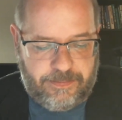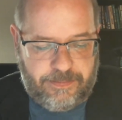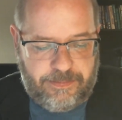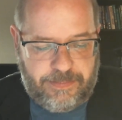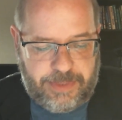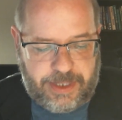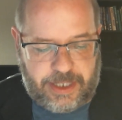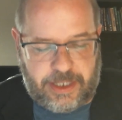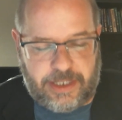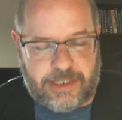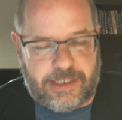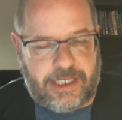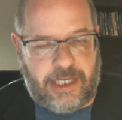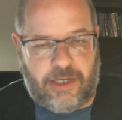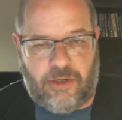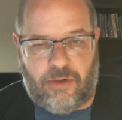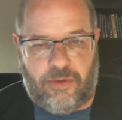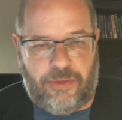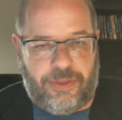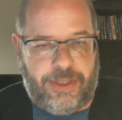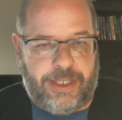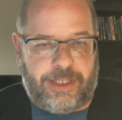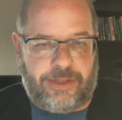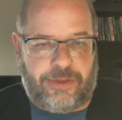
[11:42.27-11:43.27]
because I
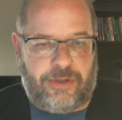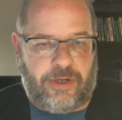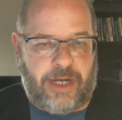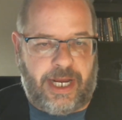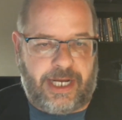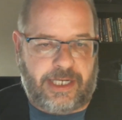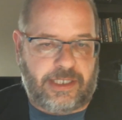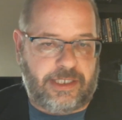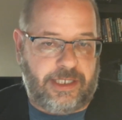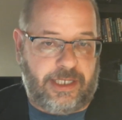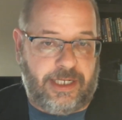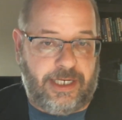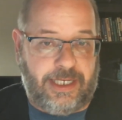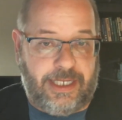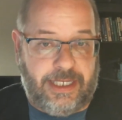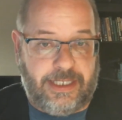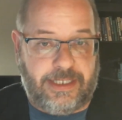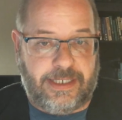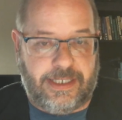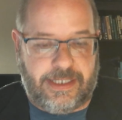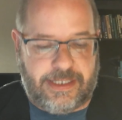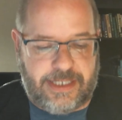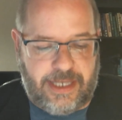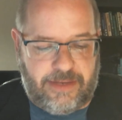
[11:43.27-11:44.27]
don't think they're actually going to get
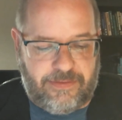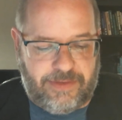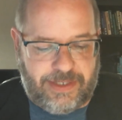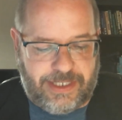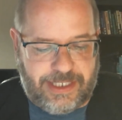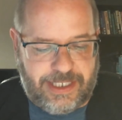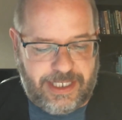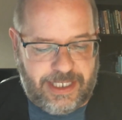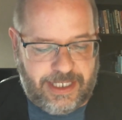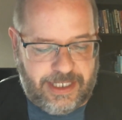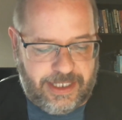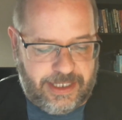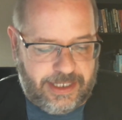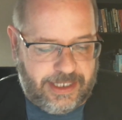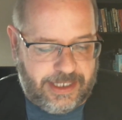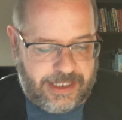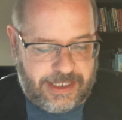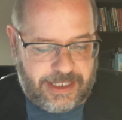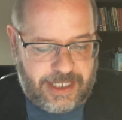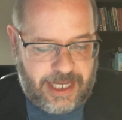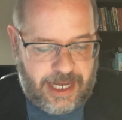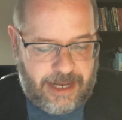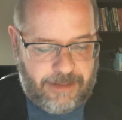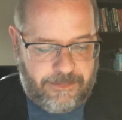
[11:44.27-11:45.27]
to 17 in this
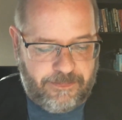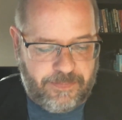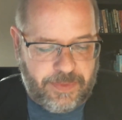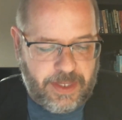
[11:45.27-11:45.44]
game.